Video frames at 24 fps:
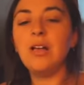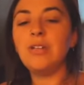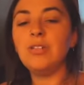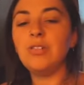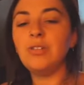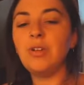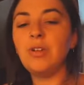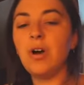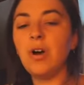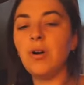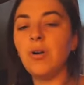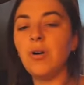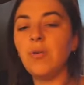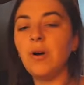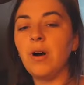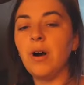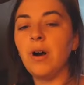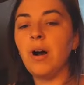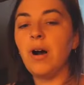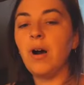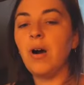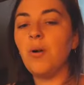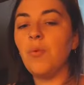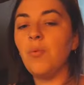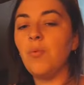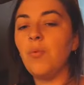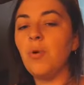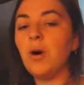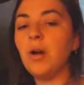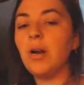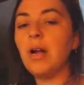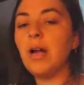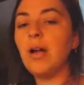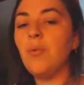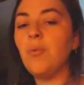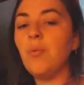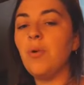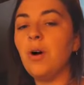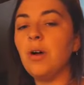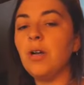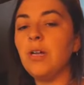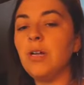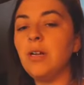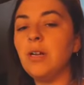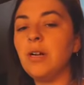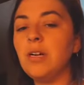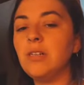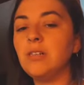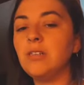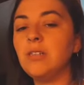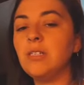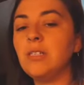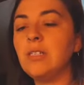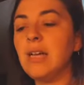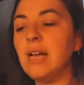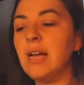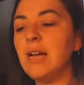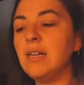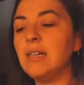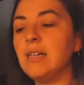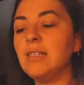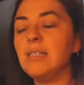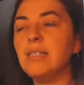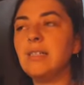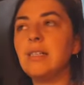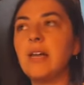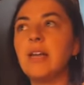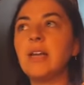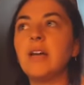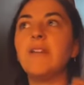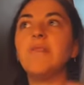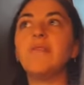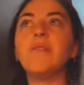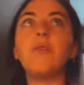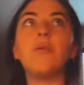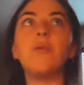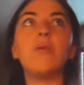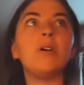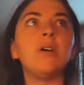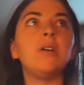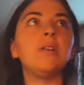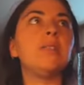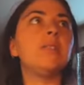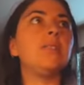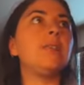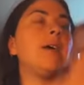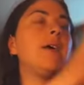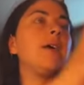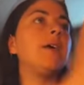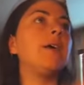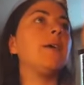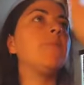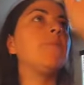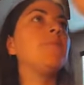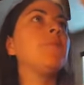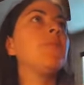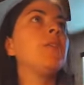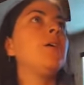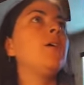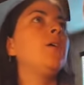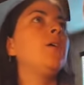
So what I want you to understand is, like, of course, like,